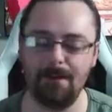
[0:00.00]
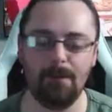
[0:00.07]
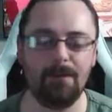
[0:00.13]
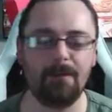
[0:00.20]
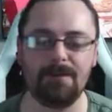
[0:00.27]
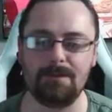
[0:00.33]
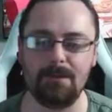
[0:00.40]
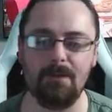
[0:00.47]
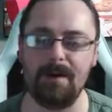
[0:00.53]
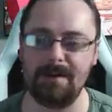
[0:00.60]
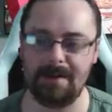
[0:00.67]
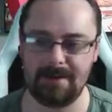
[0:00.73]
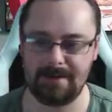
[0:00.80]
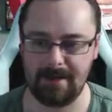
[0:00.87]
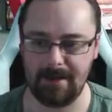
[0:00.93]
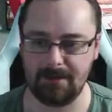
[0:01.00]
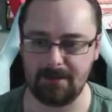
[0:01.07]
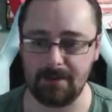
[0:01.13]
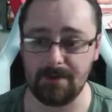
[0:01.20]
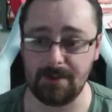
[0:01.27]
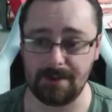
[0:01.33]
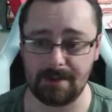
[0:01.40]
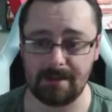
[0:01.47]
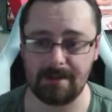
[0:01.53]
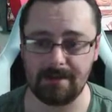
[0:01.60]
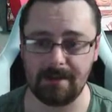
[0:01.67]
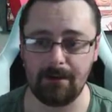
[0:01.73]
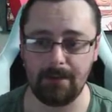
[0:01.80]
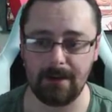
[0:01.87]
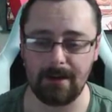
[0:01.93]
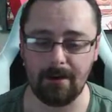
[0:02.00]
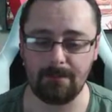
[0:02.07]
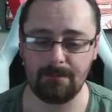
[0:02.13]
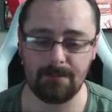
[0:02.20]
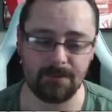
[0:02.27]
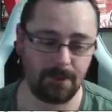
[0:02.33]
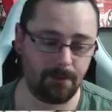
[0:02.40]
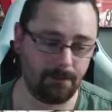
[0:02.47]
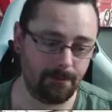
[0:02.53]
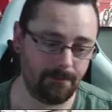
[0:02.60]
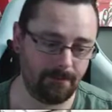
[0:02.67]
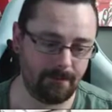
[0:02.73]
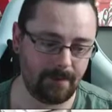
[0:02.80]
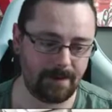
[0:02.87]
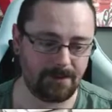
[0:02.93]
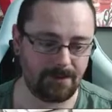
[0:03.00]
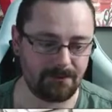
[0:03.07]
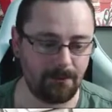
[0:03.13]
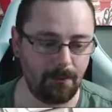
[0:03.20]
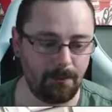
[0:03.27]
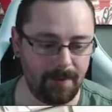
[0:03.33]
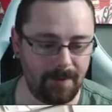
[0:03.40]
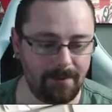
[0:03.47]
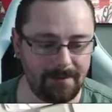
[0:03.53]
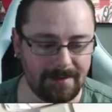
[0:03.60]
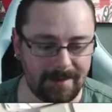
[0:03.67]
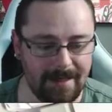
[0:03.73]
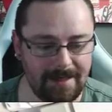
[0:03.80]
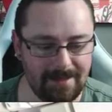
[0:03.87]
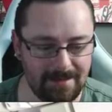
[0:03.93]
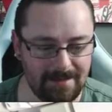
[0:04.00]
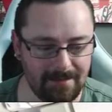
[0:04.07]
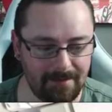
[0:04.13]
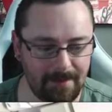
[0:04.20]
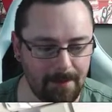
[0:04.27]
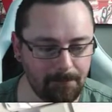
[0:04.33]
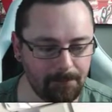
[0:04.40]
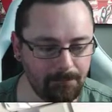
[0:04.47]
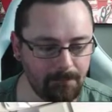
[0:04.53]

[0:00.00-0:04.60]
we've got some crazy ass name switches in this hobby now, so let's just roll with it. It's easier than that.